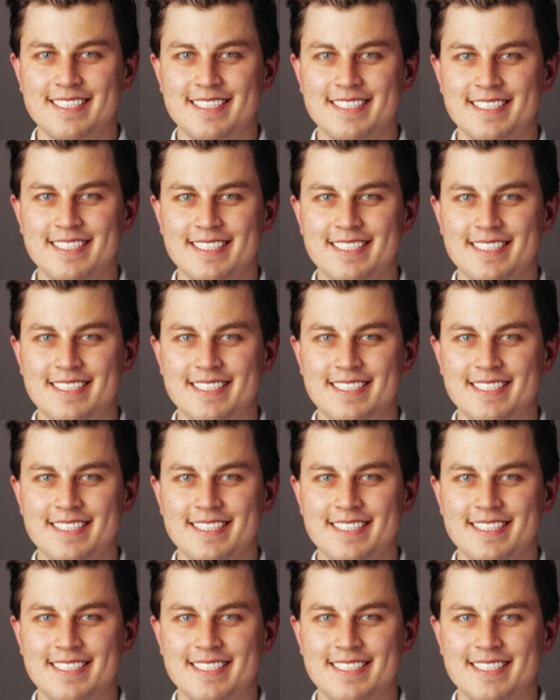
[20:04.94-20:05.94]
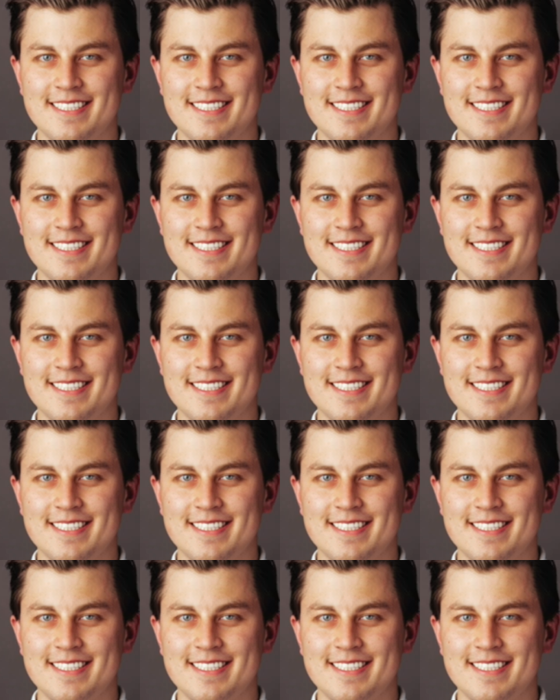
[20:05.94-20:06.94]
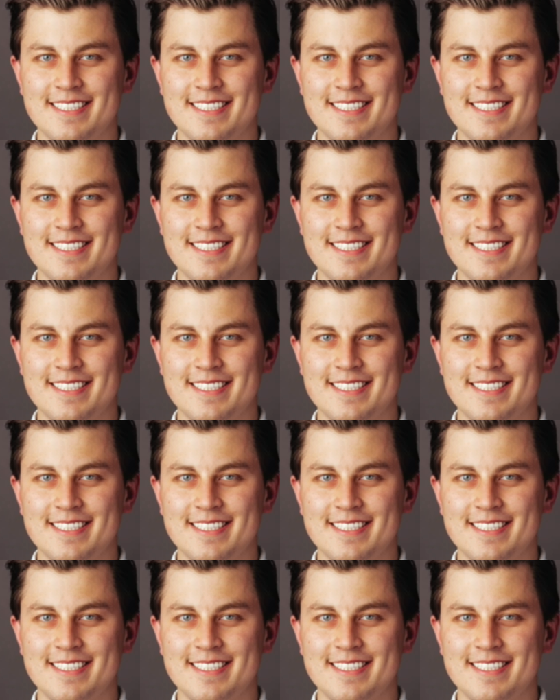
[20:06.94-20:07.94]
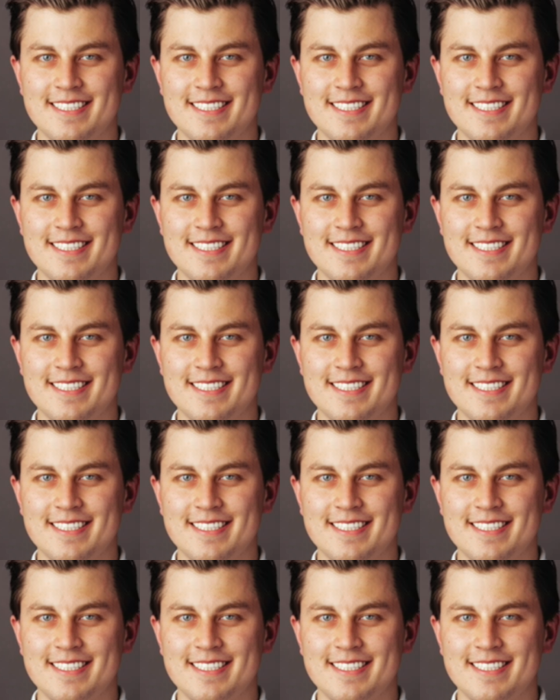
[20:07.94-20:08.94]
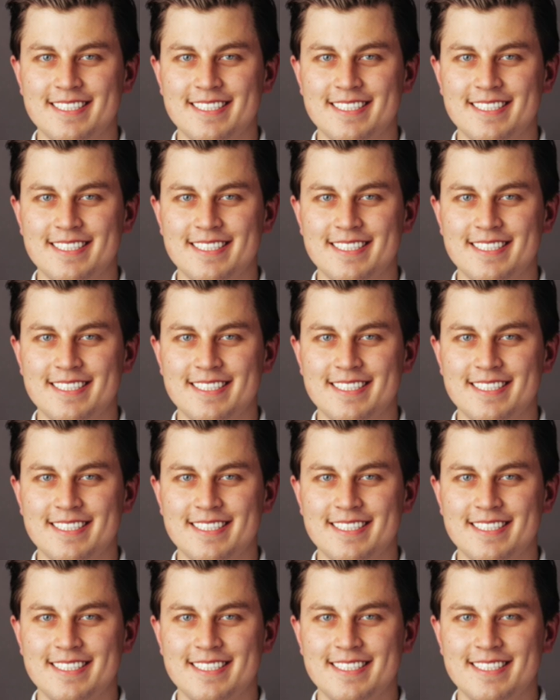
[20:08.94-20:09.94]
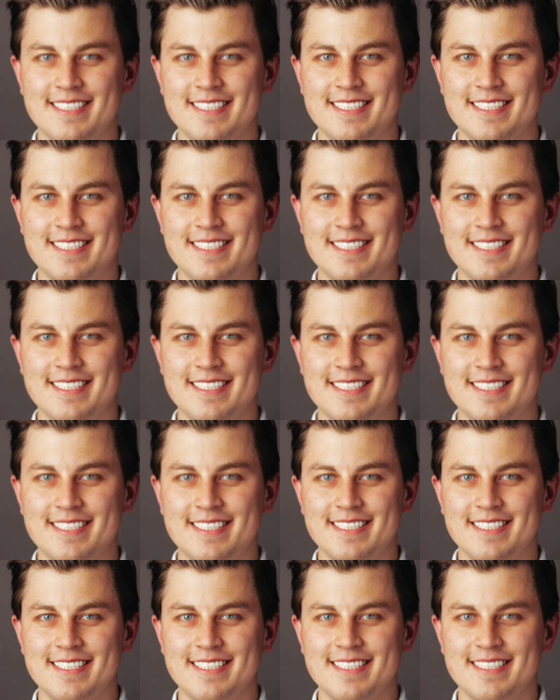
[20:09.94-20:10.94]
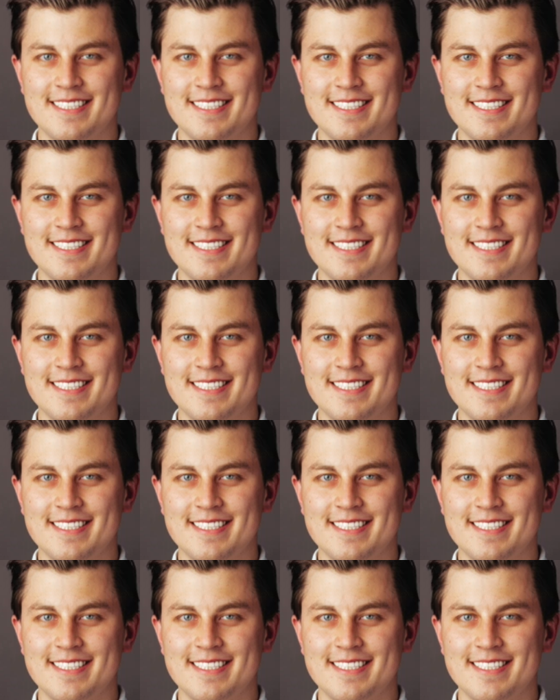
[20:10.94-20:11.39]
No words are spoken by the person on screen.